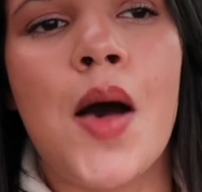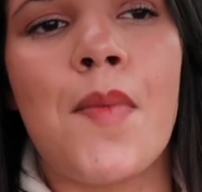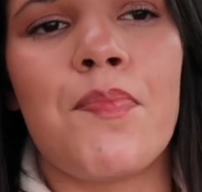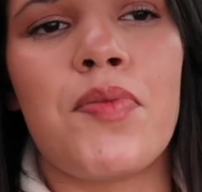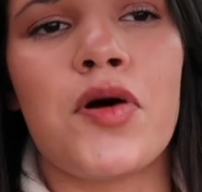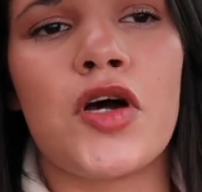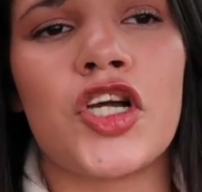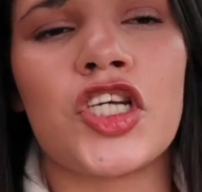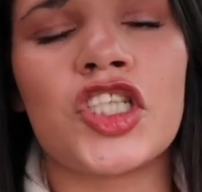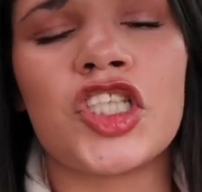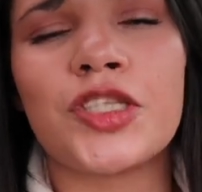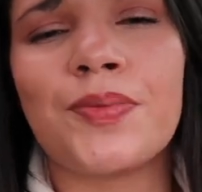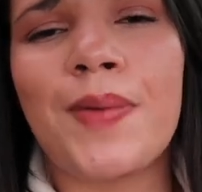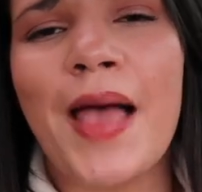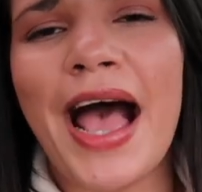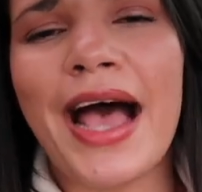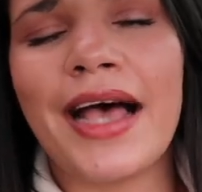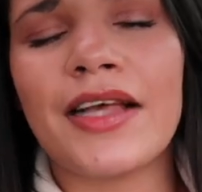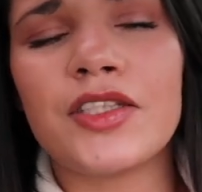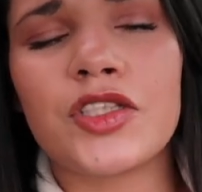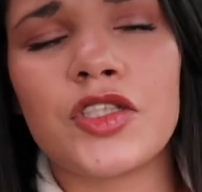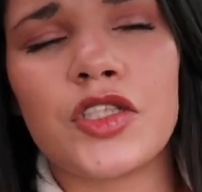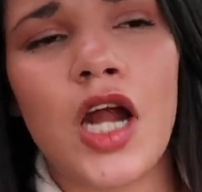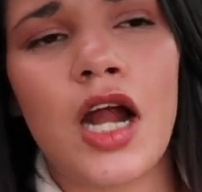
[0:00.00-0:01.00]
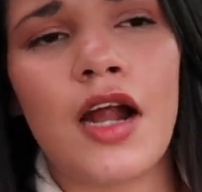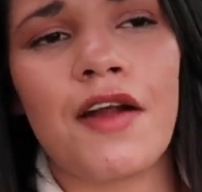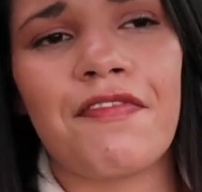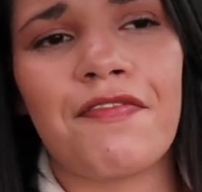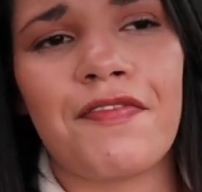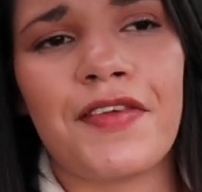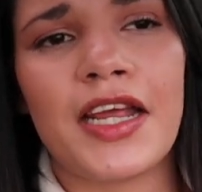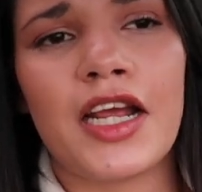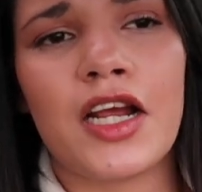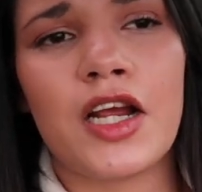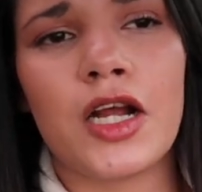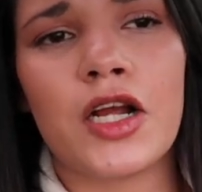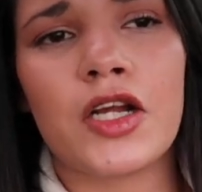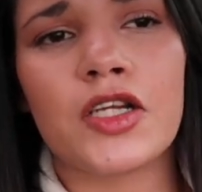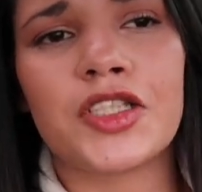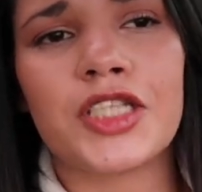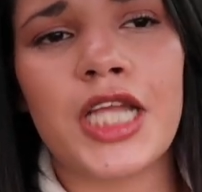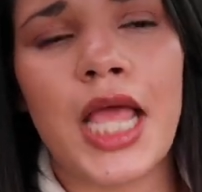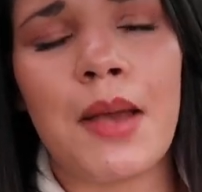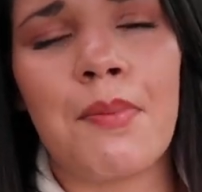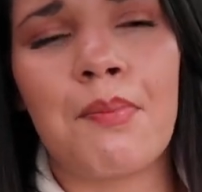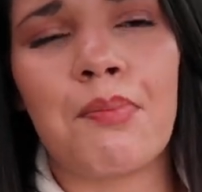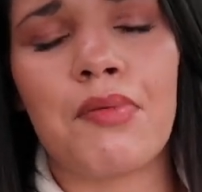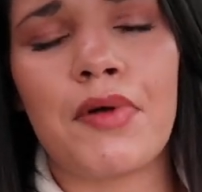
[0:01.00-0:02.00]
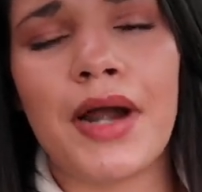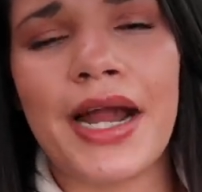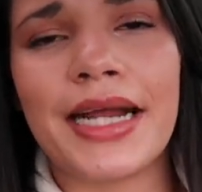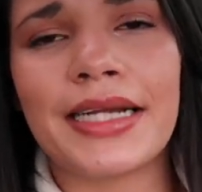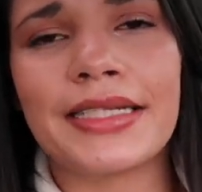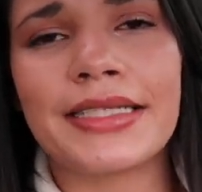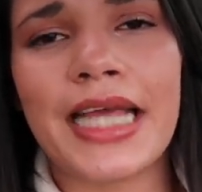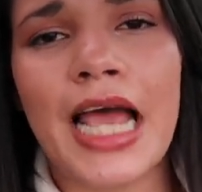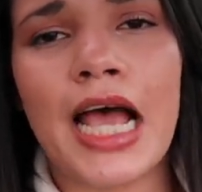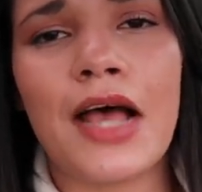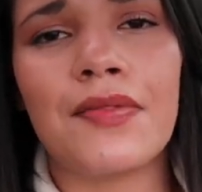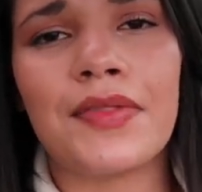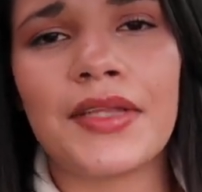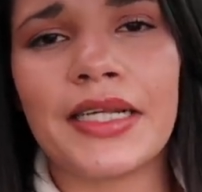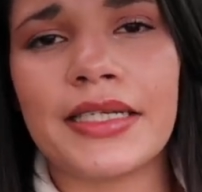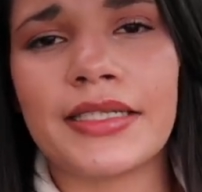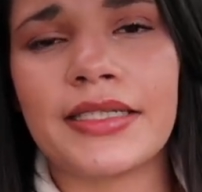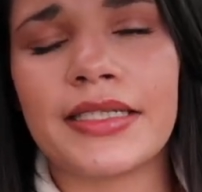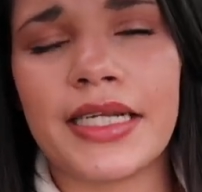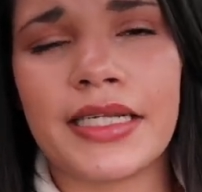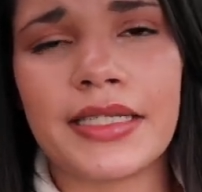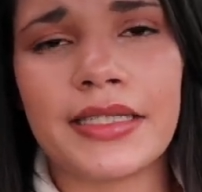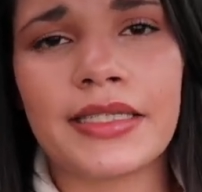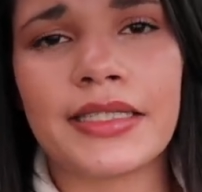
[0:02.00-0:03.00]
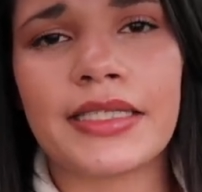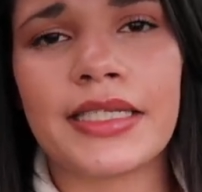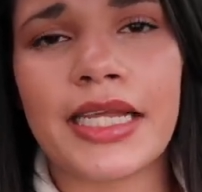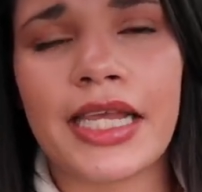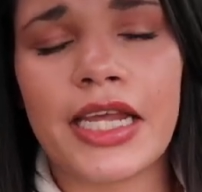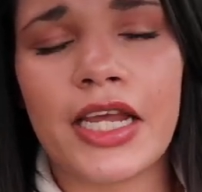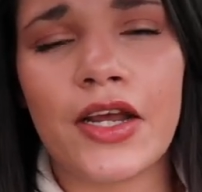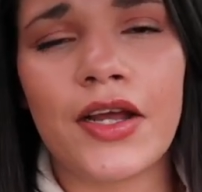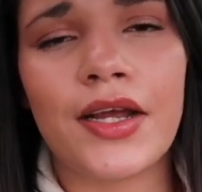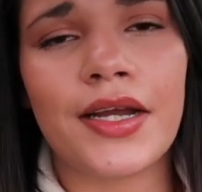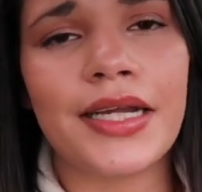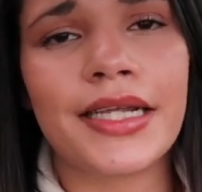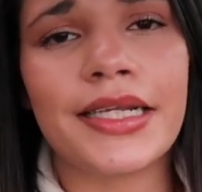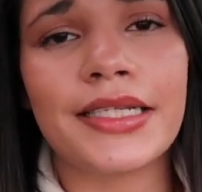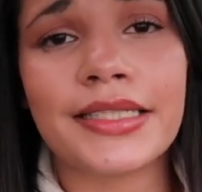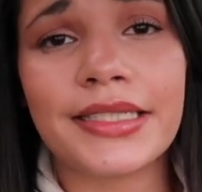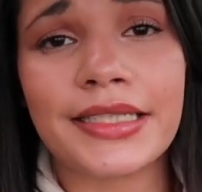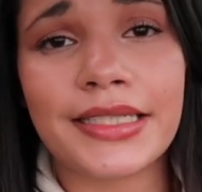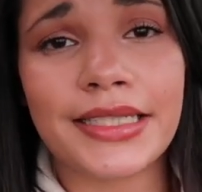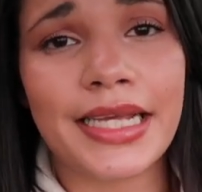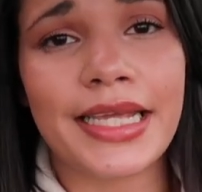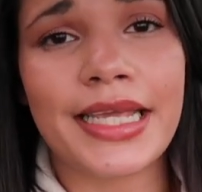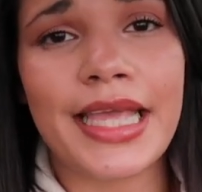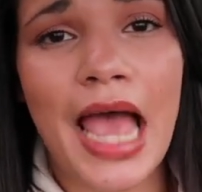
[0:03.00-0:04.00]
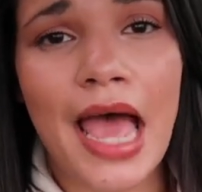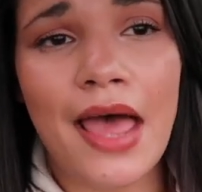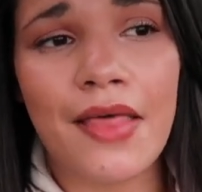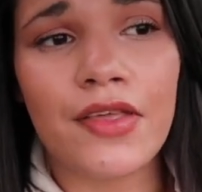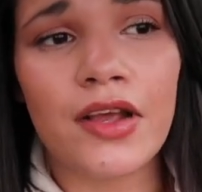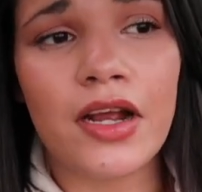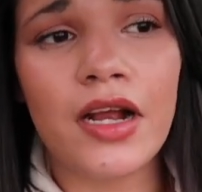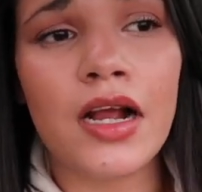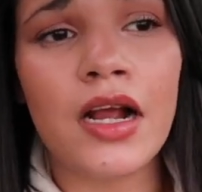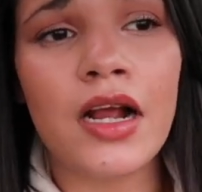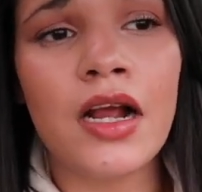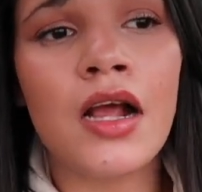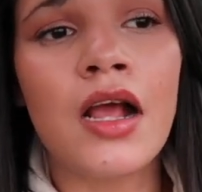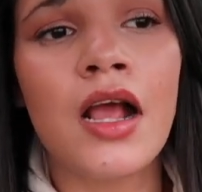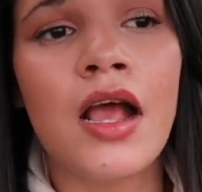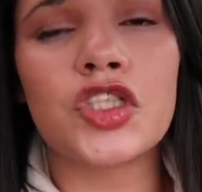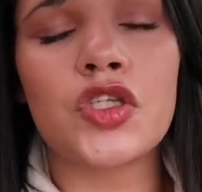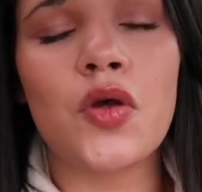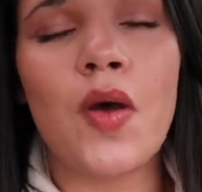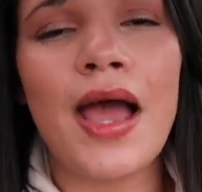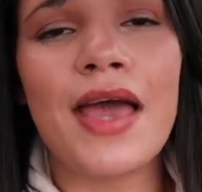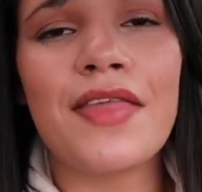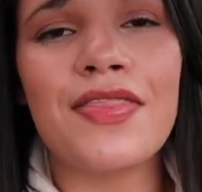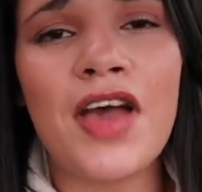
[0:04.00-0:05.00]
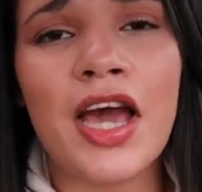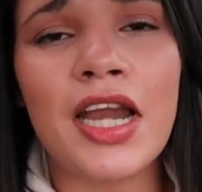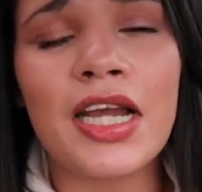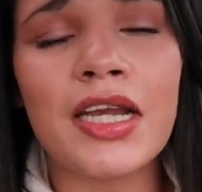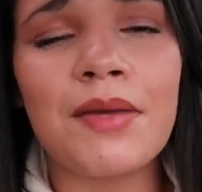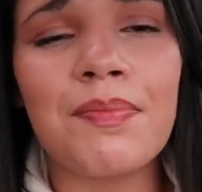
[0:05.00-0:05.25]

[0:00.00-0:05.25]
push past our fears and break down these insecurities together. So I thought